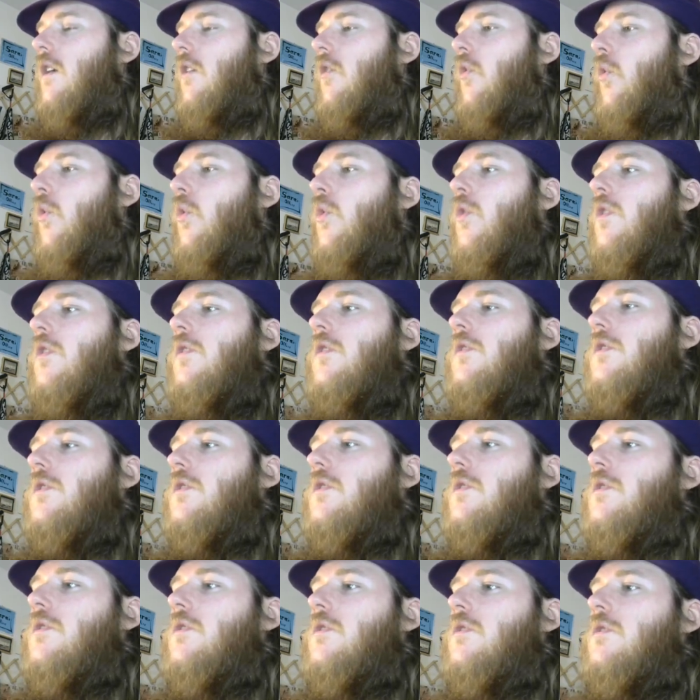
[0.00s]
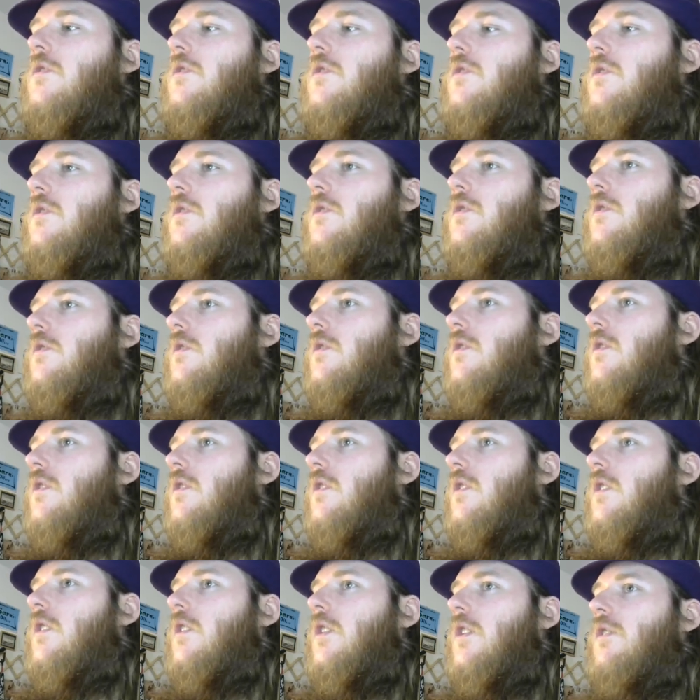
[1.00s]
Or,
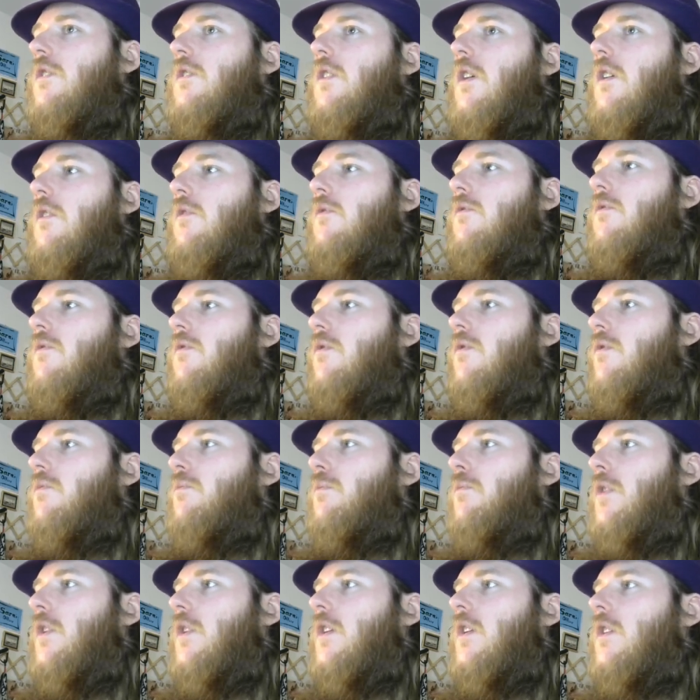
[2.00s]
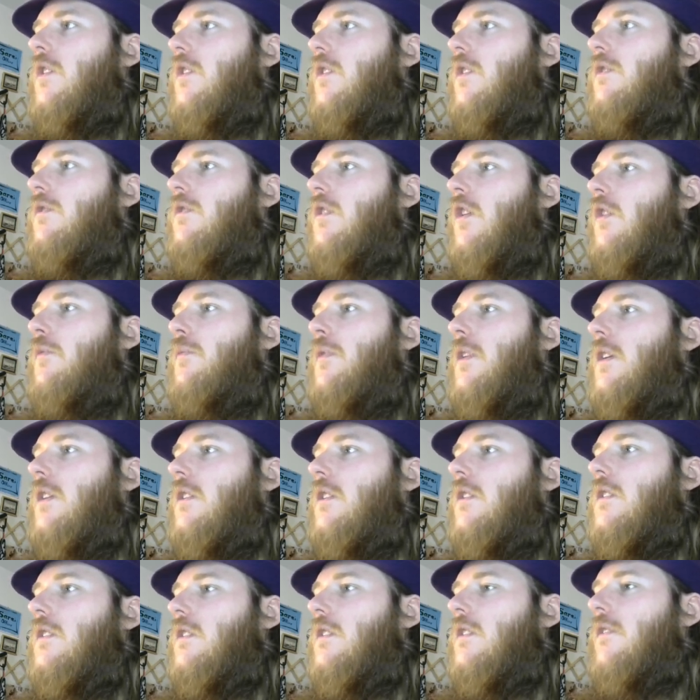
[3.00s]
you know, put Utopia
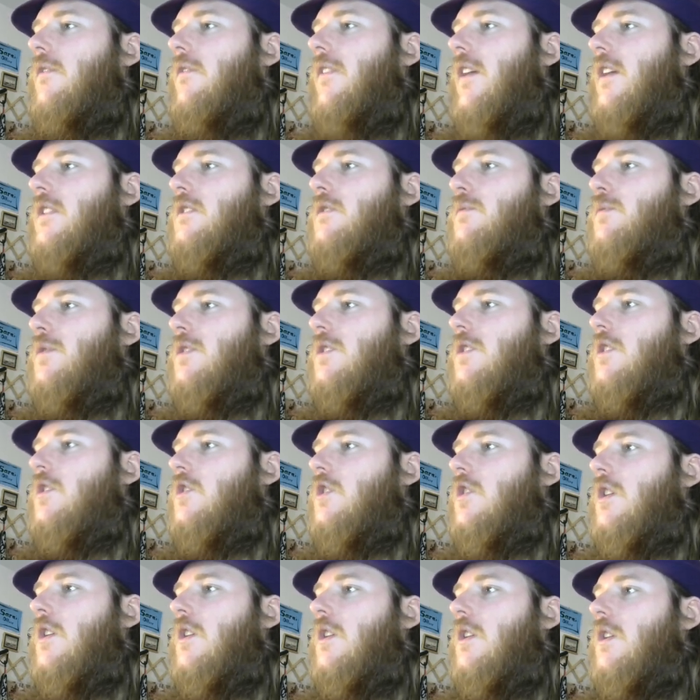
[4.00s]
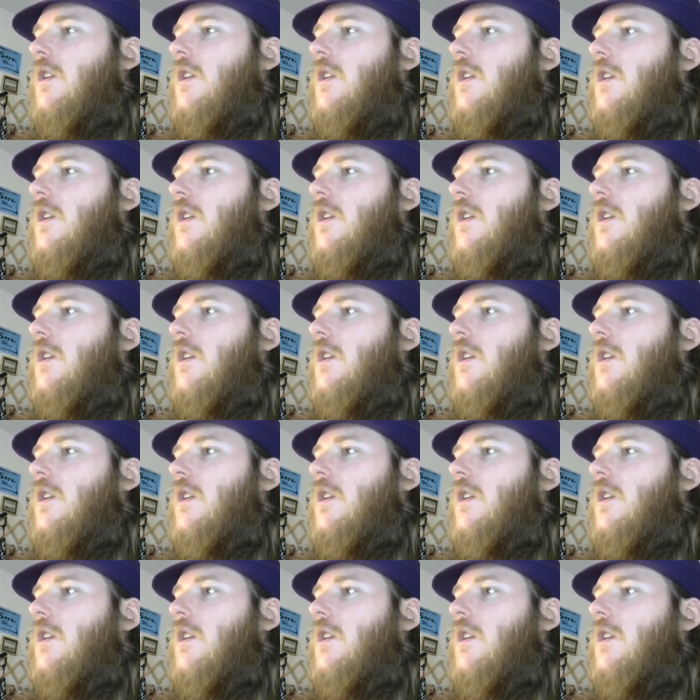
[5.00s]
into defense position